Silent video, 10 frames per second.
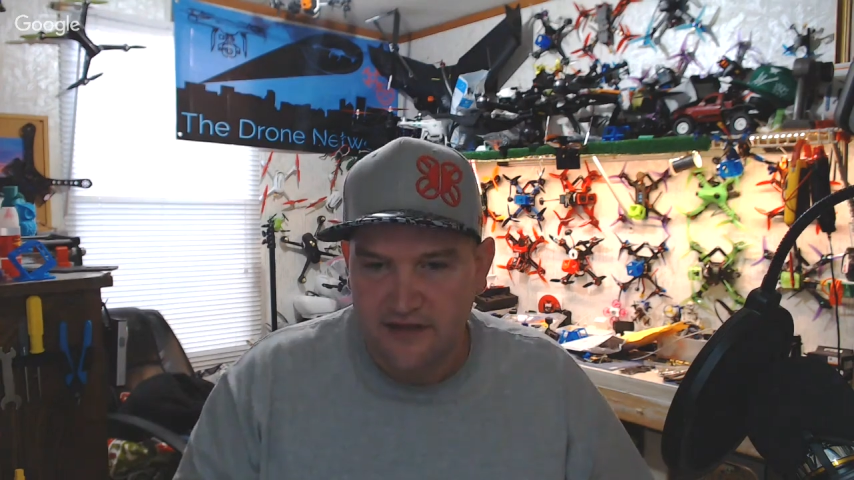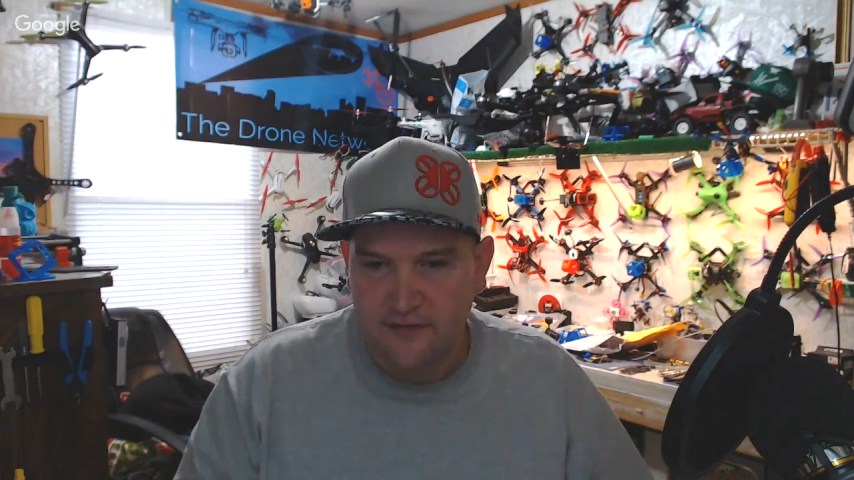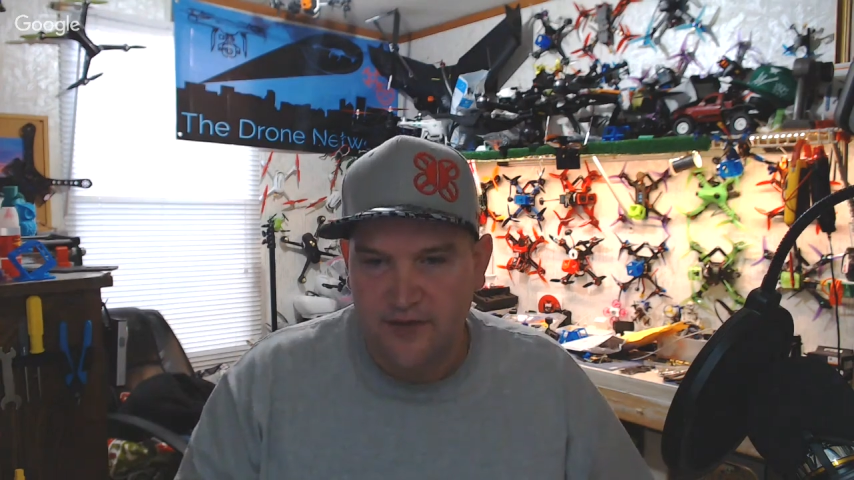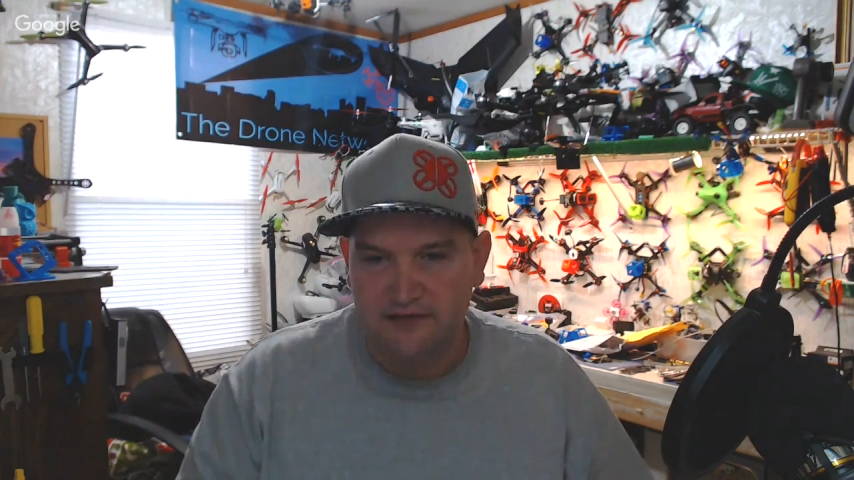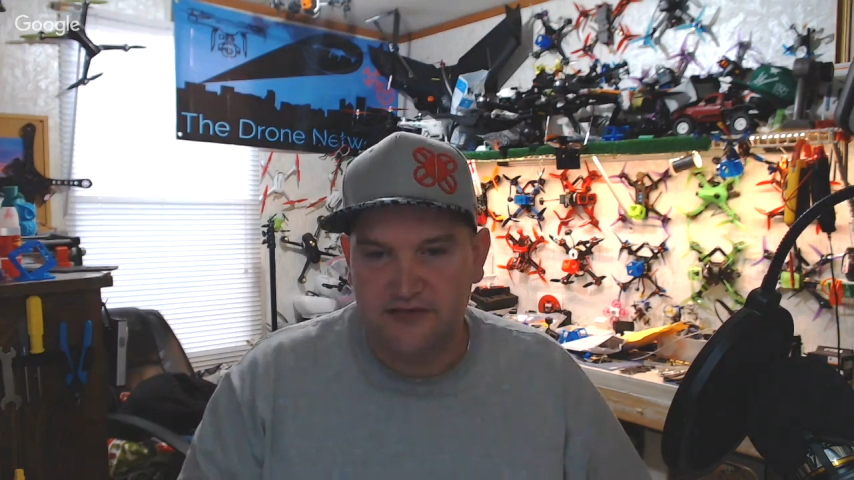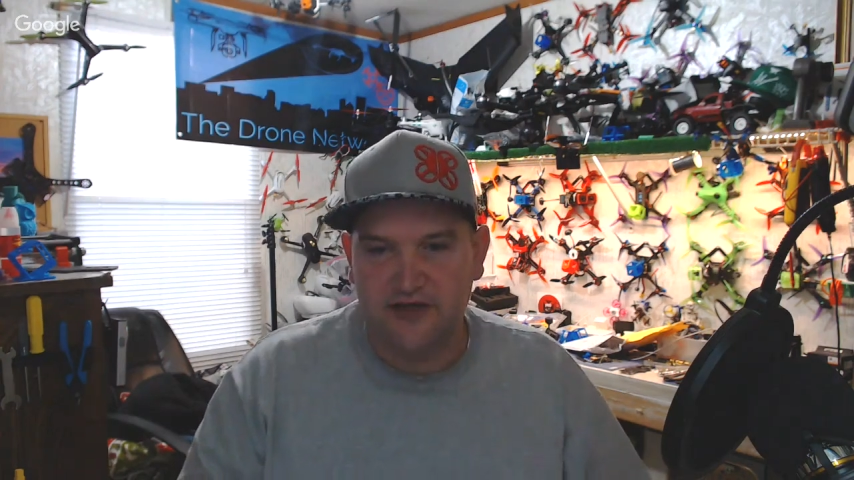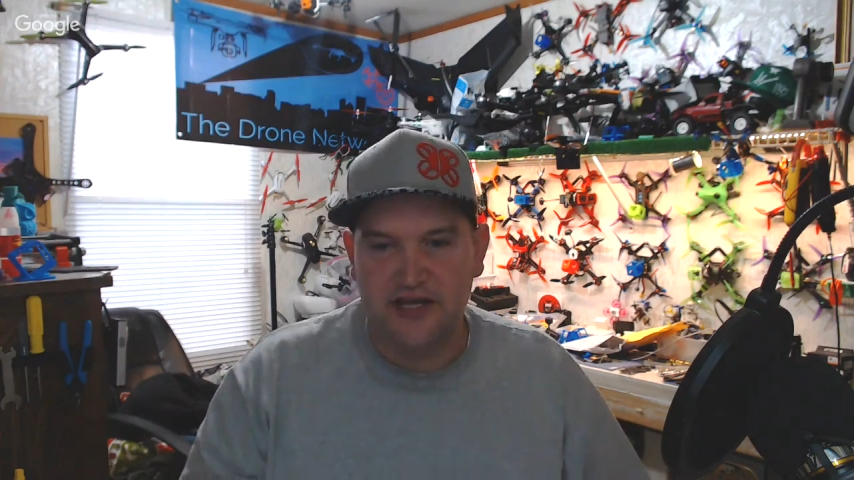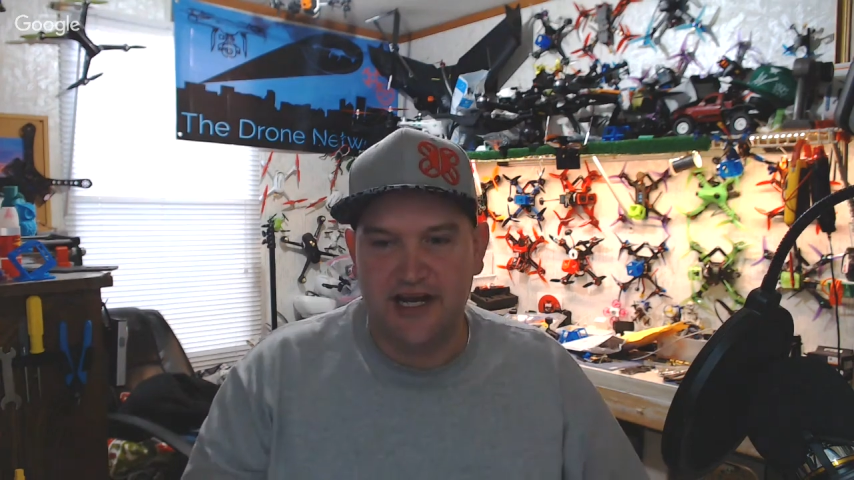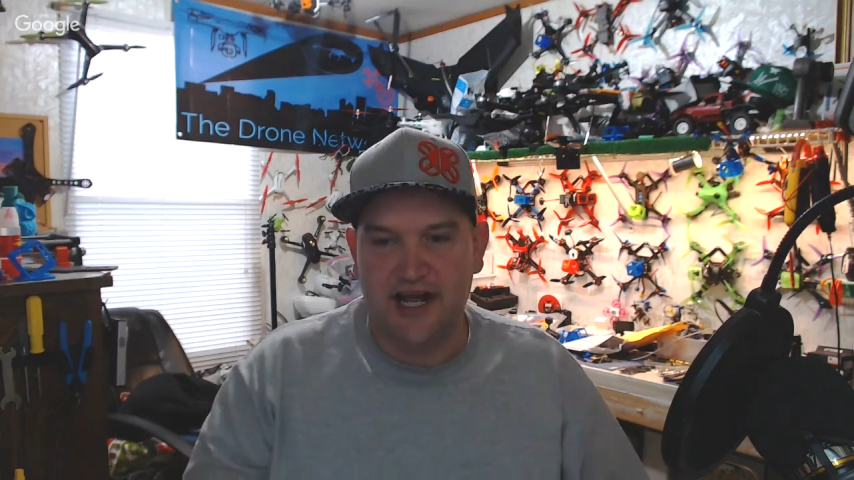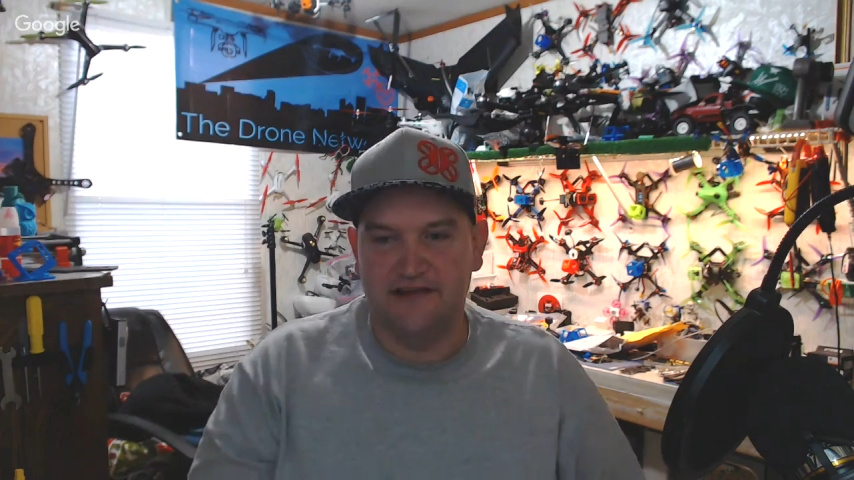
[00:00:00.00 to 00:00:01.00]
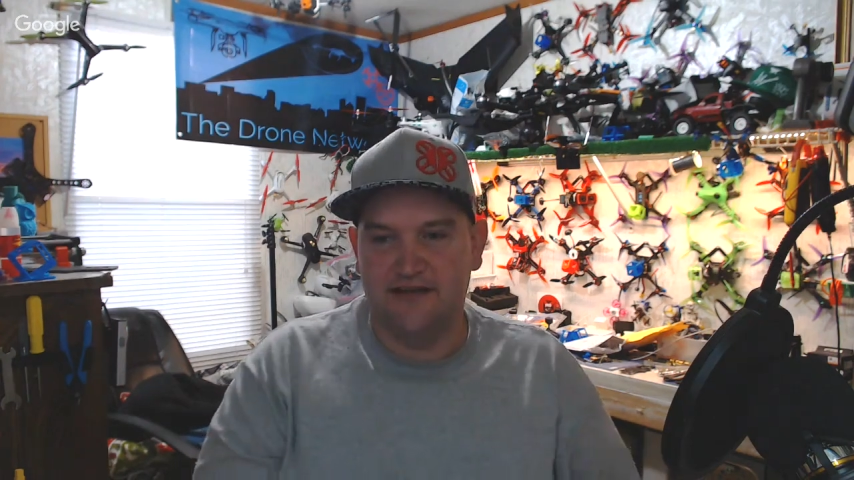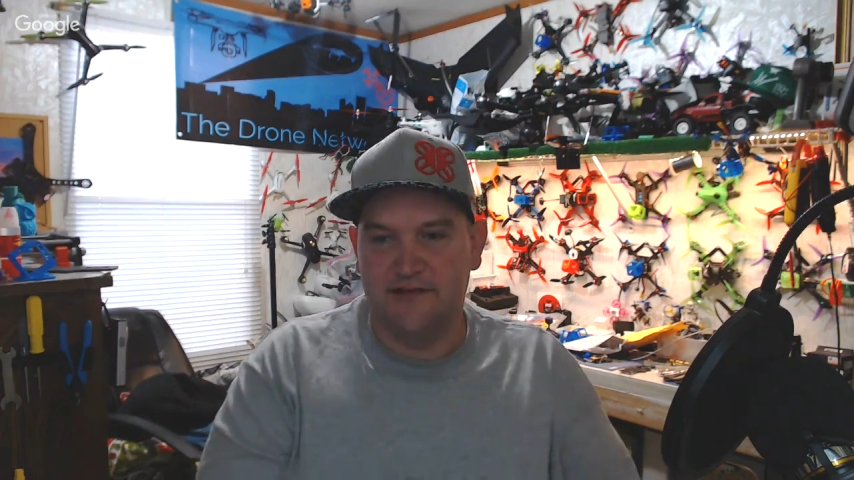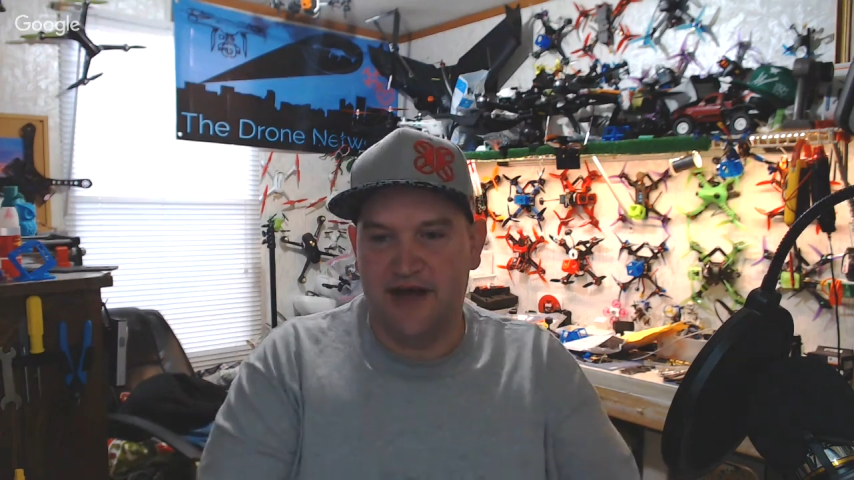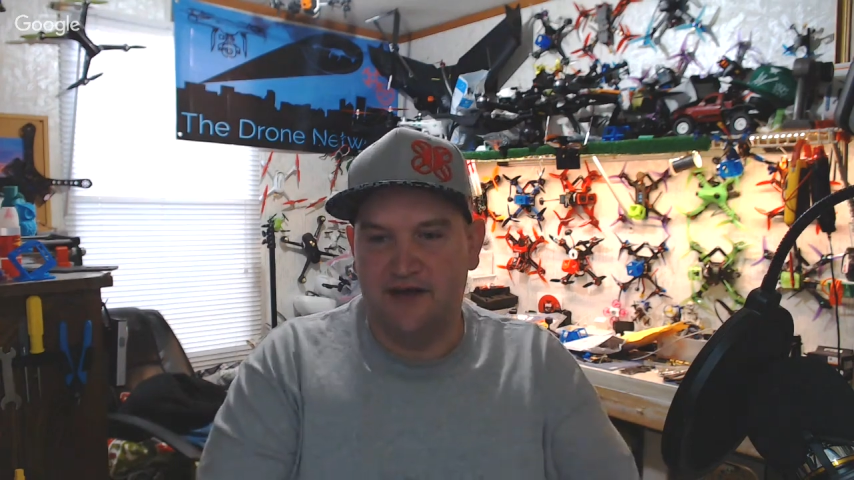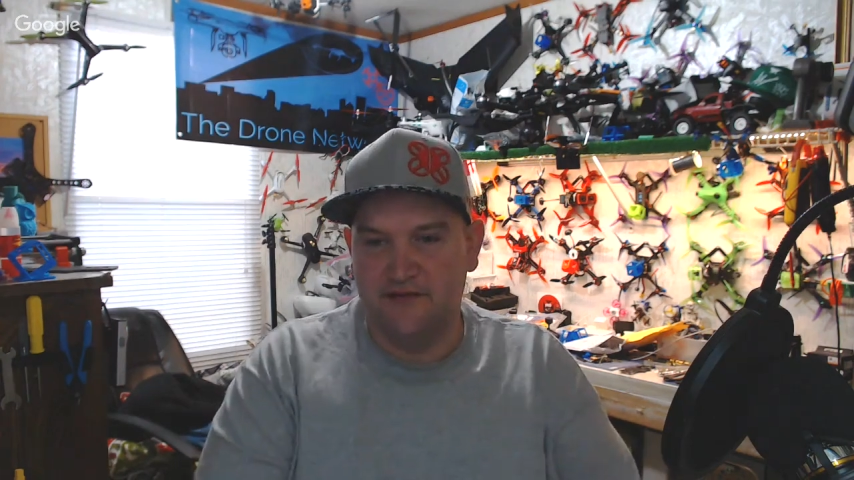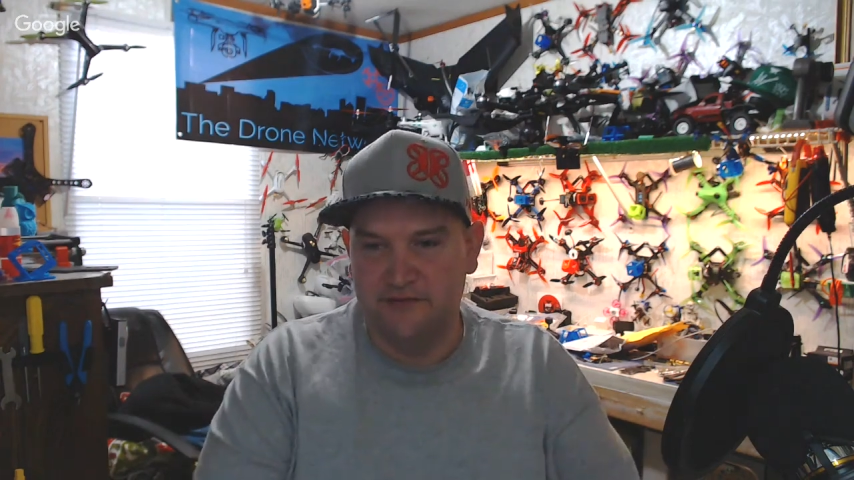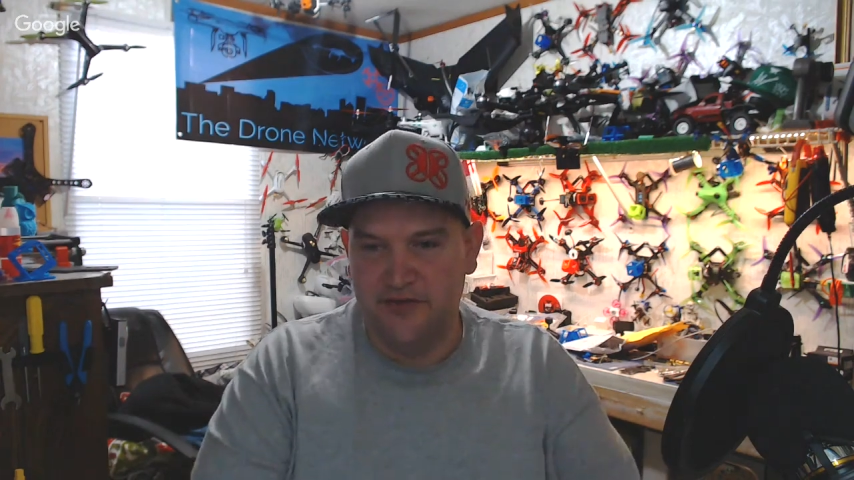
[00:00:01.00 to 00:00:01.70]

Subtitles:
We'll have to slow you down somehow.